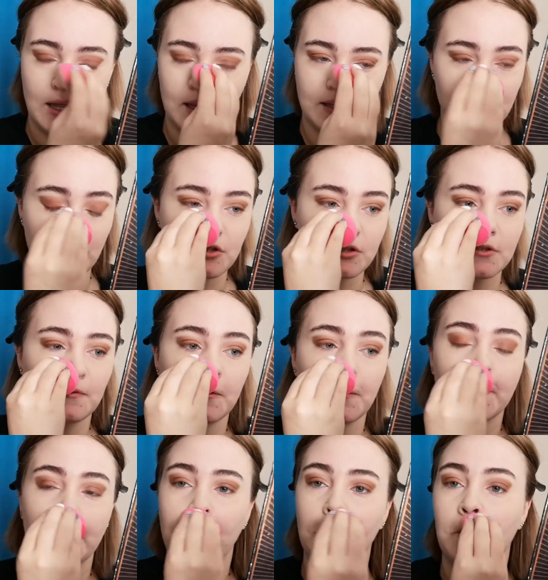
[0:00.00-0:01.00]
and those of
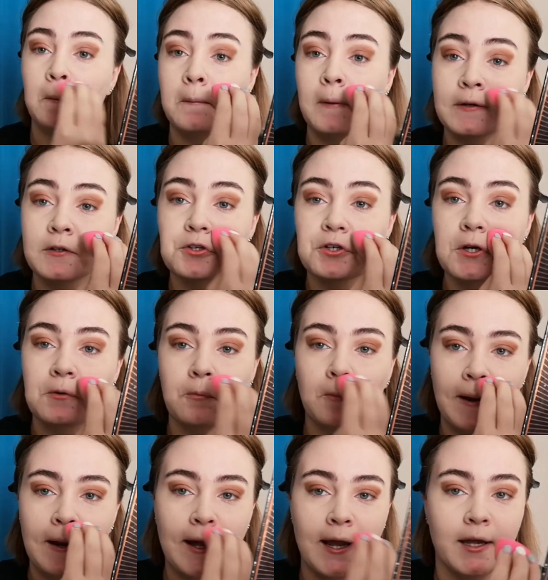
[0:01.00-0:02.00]
you who are wondering
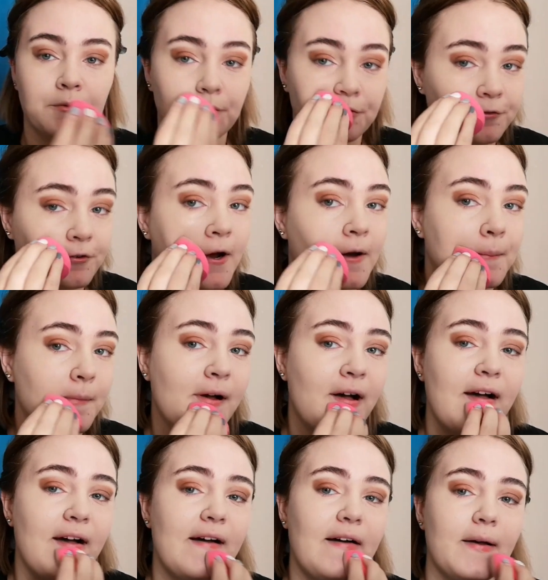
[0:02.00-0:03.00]
where I am from,
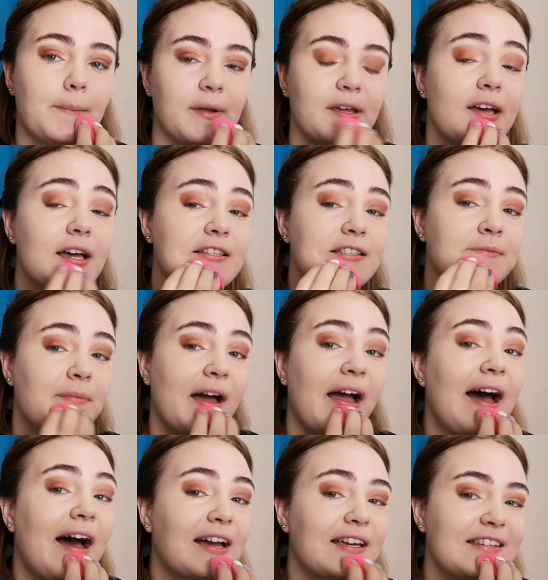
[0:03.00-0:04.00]
because of my
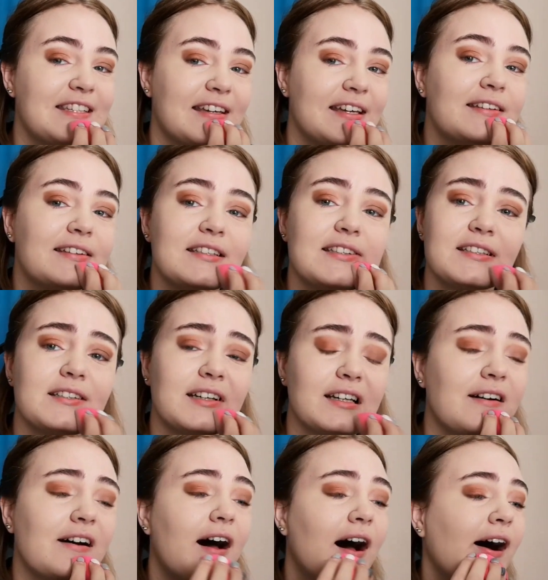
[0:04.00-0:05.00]
accent,
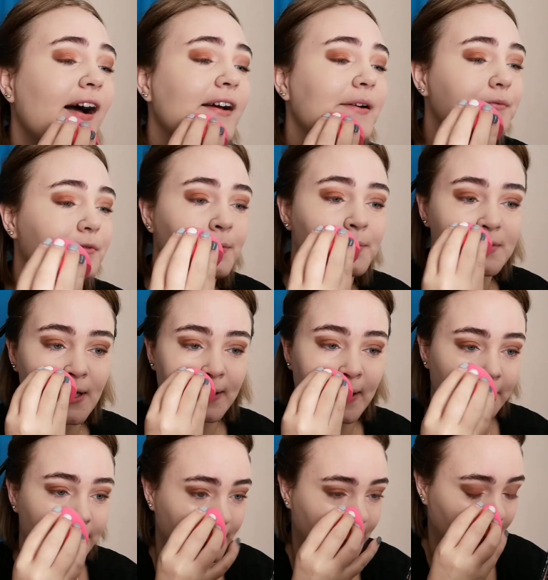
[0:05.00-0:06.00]
I am from South
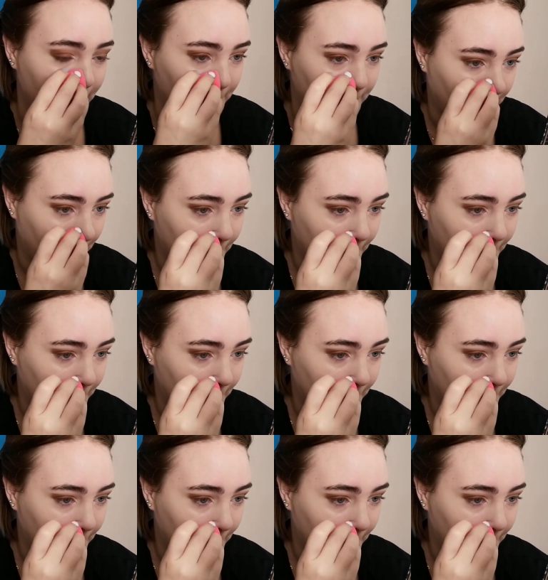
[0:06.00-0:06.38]
Africa.